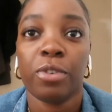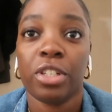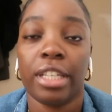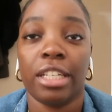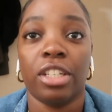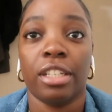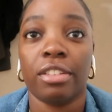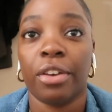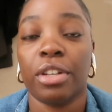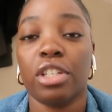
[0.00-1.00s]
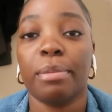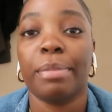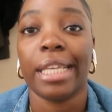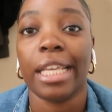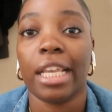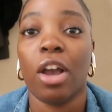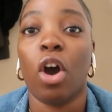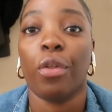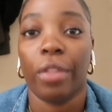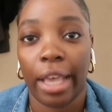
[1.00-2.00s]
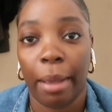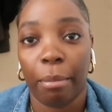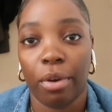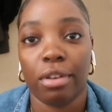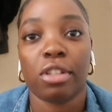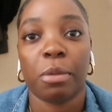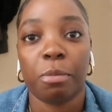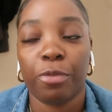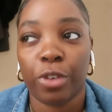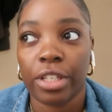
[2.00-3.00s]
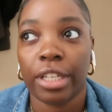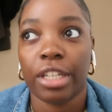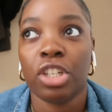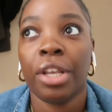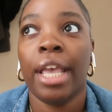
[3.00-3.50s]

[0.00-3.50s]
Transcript: footage is going to be on the camera and some footage